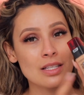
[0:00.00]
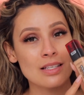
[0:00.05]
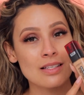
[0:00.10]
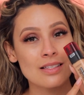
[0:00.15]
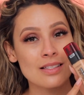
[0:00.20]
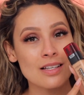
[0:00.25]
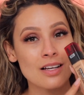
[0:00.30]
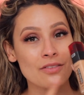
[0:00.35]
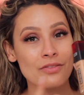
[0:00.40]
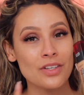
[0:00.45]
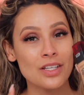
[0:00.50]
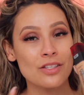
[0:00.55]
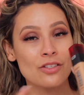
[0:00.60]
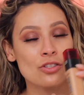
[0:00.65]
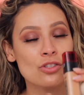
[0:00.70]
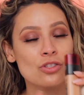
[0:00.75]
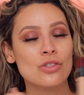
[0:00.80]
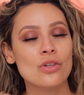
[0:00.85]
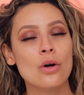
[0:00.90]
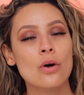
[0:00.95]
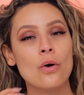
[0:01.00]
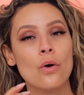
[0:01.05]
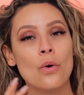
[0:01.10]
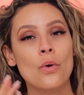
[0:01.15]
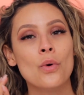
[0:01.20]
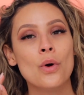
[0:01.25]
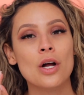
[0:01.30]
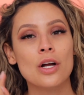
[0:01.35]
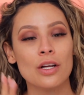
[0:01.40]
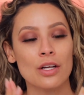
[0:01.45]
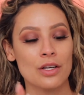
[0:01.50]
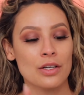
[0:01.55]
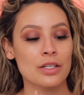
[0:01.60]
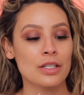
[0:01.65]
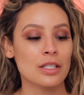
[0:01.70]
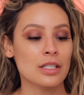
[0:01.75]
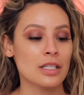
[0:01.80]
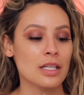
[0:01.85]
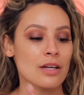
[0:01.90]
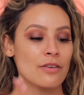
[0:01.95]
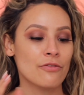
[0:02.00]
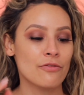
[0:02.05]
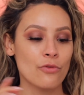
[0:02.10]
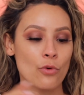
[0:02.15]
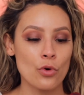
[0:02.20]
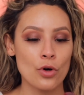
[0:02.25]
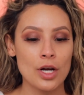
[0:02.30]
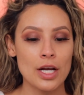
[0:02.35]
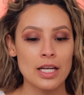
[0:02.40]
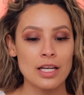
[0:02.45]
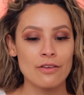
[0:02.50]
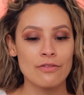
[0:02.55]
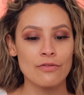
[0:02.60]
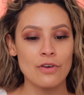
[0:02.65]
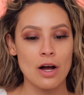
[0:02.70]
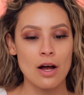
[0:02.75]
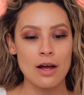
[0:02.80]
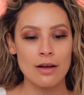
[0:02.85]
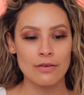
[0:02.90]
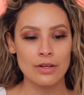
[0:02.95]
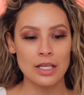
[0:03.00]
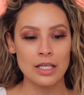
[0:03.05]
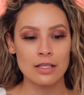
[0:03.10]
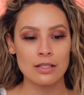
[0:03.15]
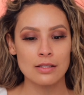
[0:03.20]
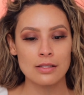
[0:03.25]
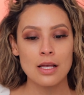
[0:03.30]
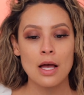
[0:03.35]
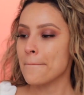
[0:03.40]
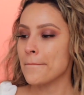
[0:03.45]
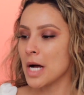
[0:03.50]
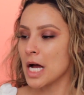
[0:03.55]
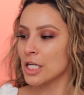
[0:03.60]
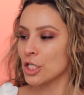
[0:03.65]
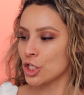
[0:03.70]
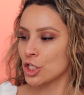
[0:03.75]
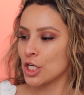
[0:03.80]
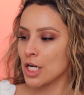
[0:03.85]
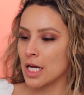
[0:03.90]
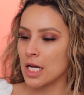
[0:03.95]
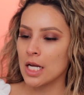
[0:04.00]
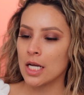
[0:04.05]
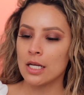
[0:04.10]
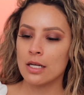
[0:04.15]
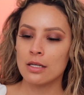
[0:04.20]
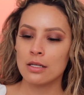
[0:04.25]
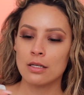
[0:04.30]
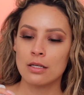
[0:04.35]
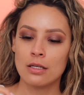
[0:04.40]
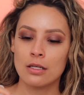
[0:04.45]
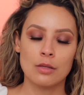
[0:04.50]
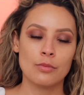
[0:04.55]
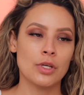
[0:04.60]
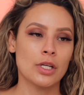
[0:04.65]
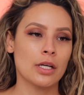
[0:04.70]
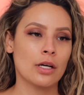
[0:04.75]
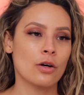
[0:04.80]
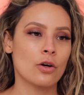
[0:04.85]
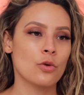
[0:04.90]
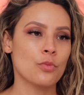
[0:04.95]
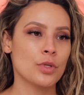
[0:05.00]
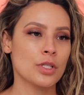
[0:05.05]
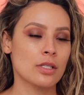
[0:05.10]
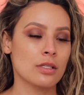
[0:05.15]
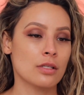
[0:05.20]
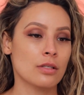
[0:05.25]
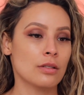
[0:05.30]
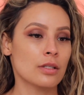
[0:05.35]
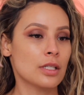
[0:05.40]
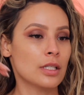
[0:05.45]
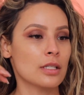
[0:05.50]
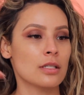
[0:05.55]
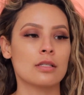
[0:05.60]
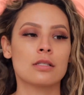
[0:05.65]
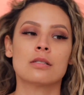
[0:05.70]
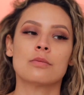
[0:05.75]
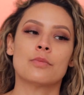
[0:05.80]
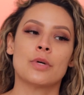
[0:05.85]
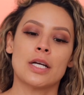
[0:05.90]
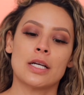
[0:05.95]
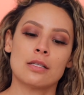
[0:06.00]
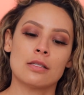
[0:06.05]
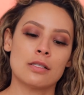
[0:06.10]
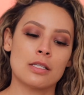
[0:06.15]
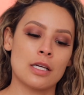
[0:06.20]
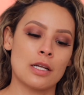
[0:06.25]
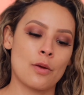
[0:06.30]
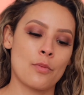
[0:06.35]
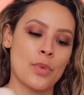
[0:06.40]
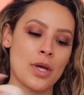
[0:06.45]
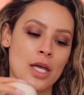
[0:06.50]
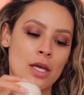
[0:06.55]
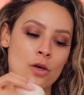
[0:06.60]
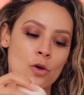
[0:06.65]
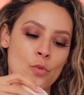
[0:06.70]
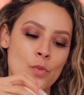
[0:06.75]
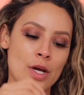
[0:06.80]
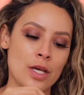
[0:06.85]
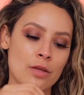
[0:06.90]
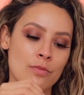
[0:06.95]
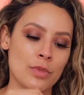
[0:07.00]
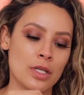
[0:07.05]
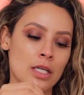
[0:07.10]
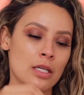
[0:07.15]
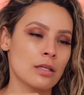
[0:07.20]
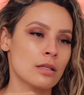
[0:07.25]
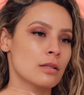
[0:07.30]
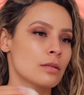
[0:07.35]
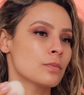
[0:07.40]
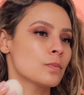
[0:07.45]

This stuff is so good. 485 is my shade. I mean, I hope it still is. My ass is getting pale by the minute.